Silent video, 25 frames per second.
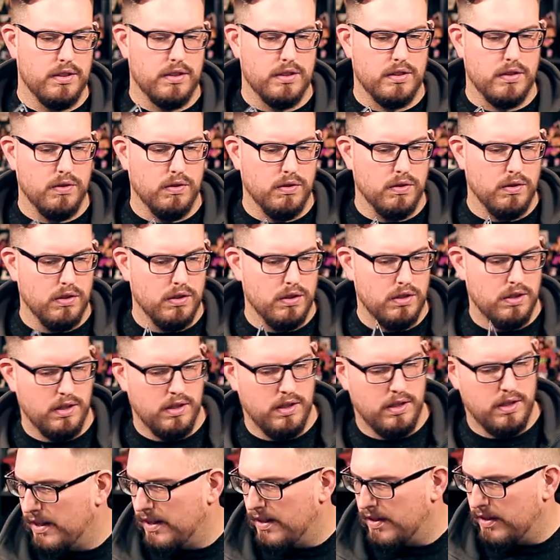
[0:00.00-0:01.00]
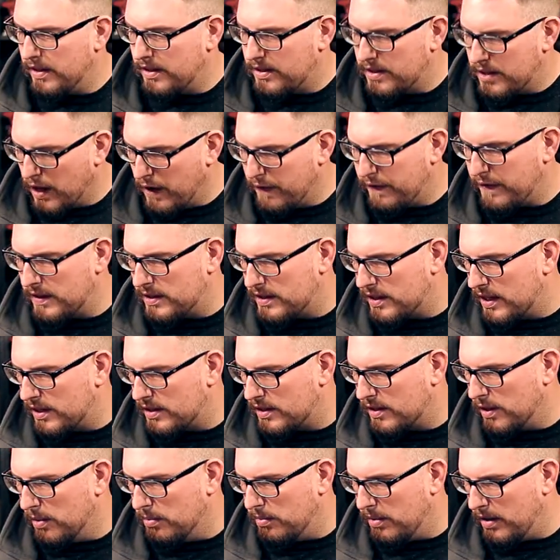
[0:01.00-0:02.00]
is cool. The toughest
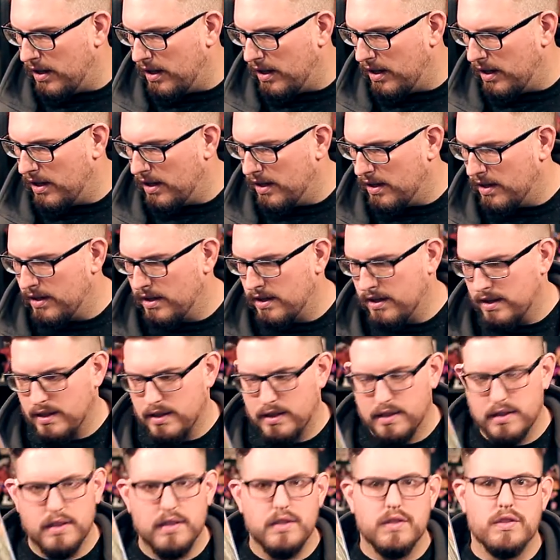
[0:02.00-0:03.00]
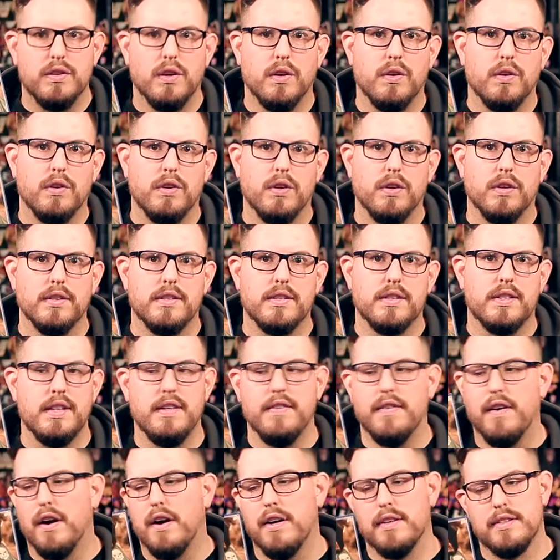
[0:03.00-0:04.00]
SOB, Stone Cold
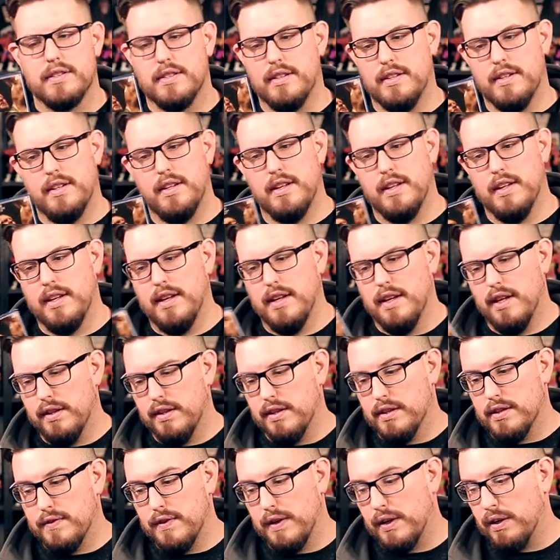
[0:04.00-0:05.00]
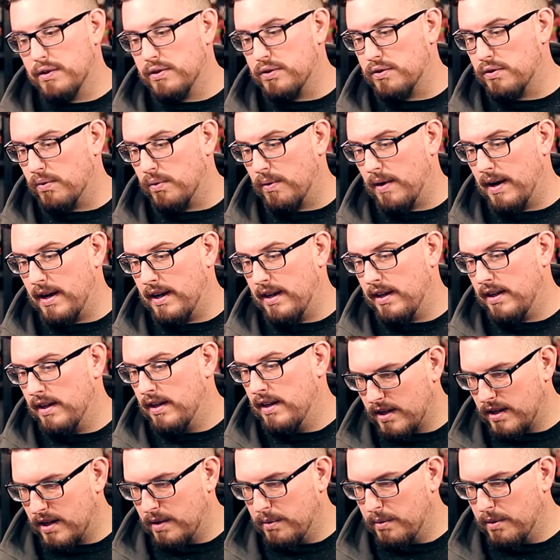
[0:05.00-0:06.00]
Steve Austin. This figure's great.
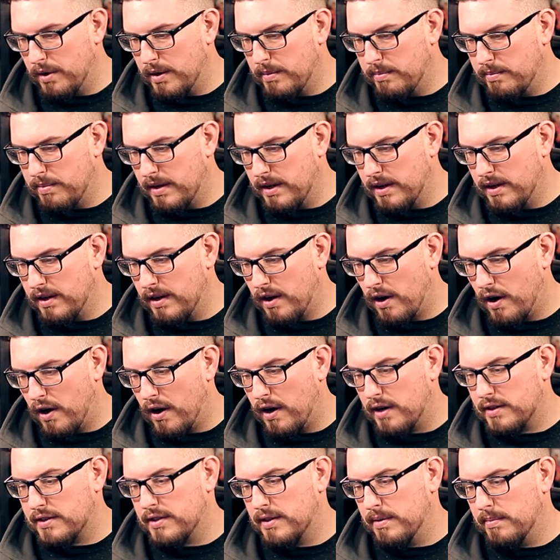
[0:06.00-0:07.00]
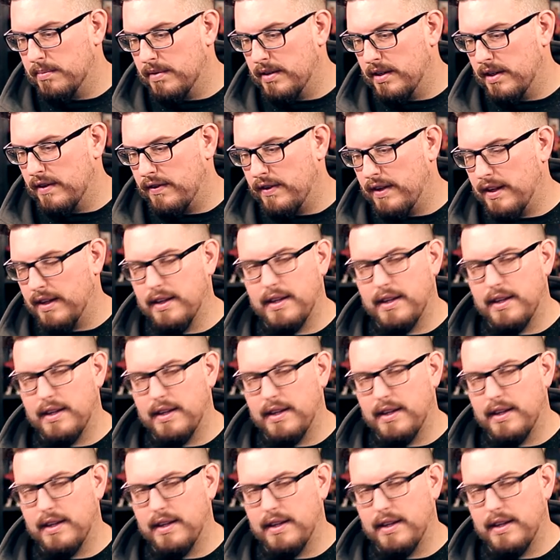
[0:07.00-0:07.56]
It would have been awesome if he